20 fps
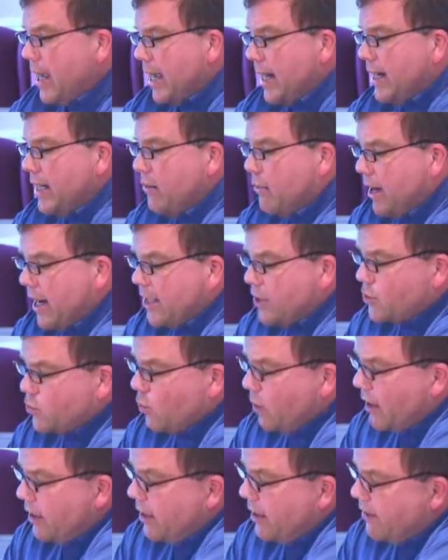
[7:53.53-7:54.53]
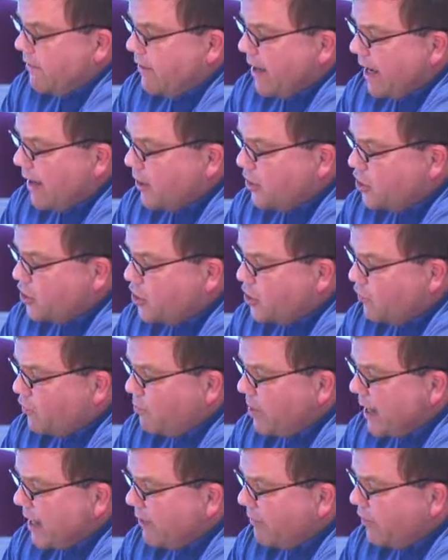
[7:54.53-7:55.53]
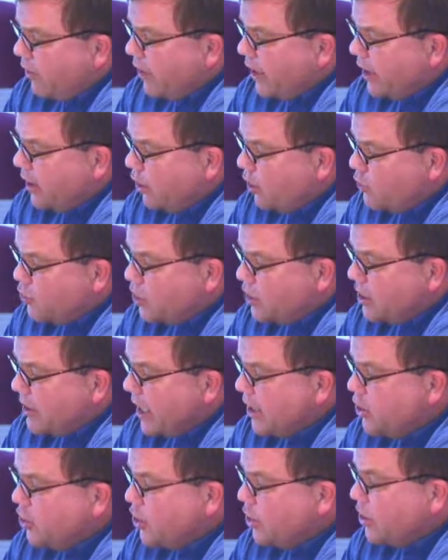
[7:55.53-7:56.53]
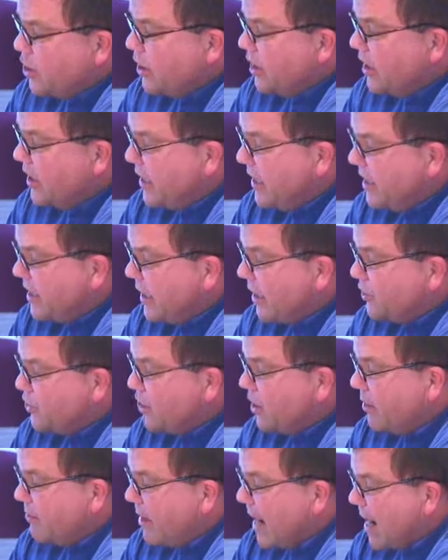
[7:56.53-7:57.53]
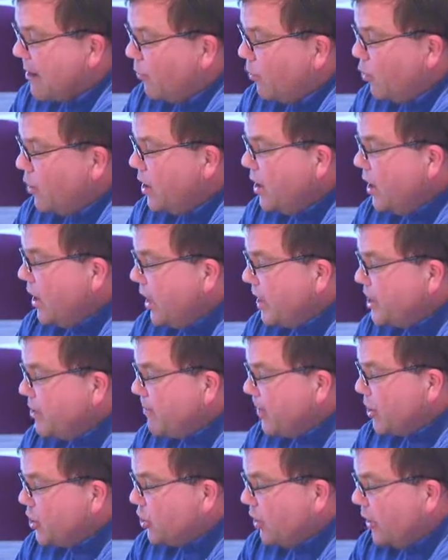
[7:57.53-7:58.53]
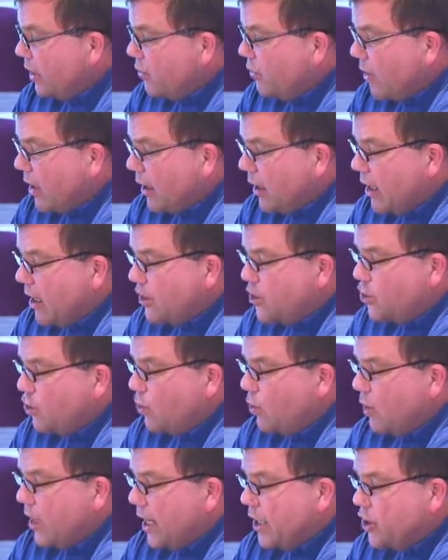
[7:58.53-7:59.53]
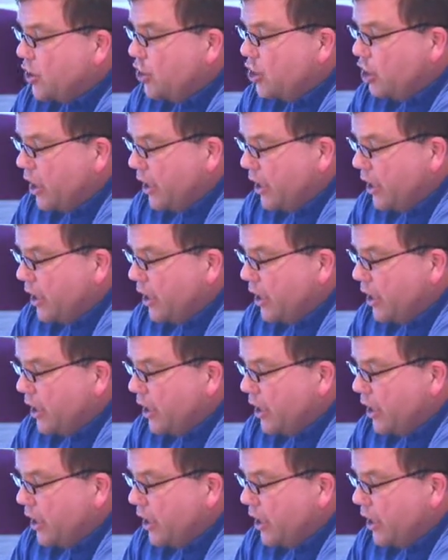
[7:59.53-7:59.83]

And he writes One of the advantages of paying very close attention to the details in the Bible, especially chronological and